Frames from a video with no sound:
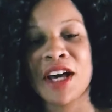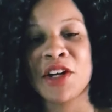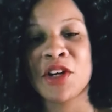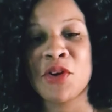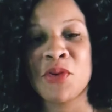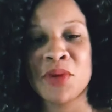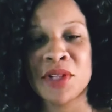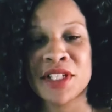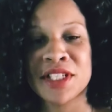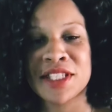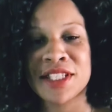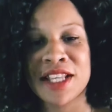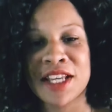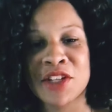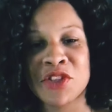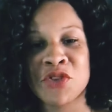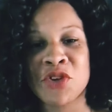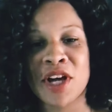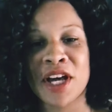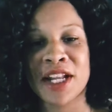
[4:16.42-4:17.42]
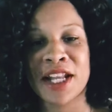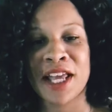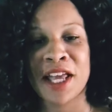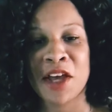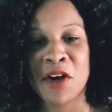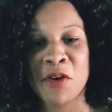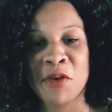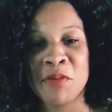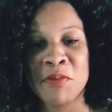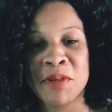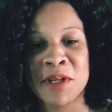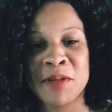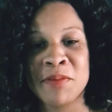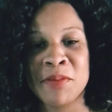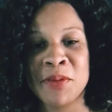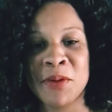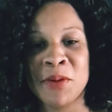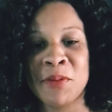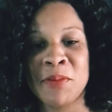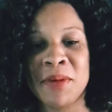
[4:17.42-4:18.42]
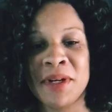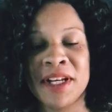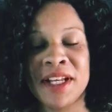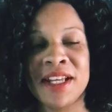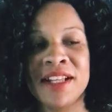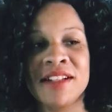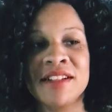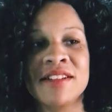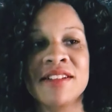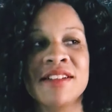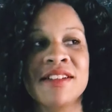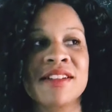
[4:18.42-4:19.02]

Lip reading: I don't want to say try to help people, but